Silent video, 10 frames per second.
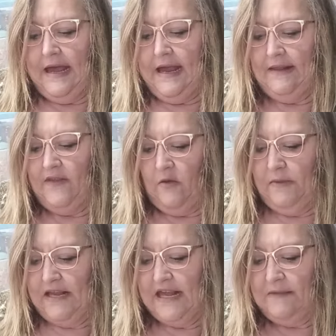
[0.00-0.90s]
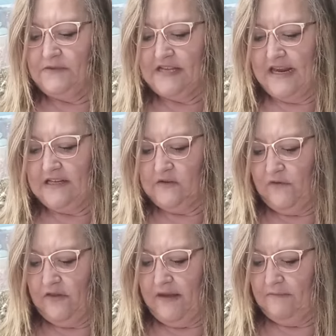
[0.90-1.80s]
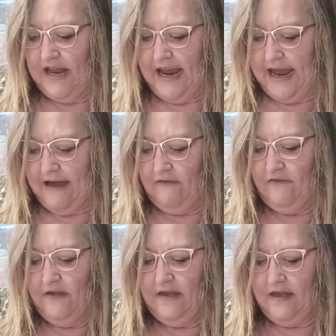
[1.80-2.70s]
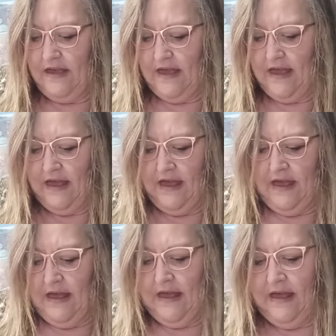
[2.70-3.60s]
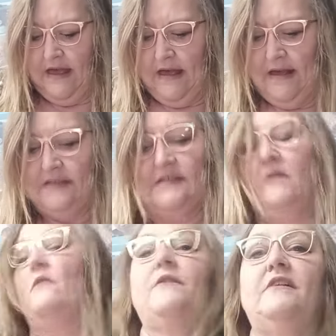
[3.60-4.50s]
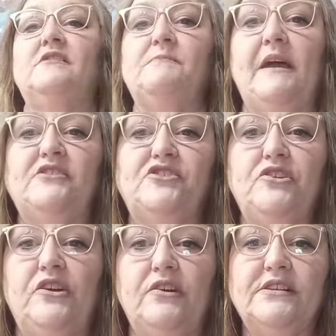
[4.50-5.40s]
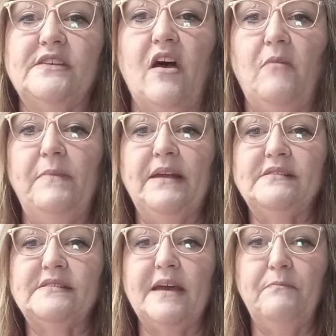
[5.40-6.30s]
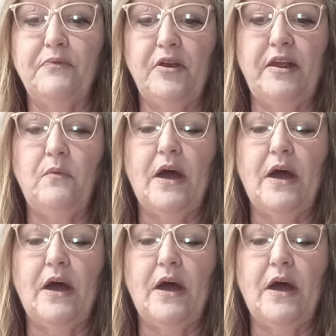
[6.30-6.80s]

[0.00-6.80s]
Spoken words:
and they'll be keepsakes for them to have. So there's my sugar. It's all mixed up pretty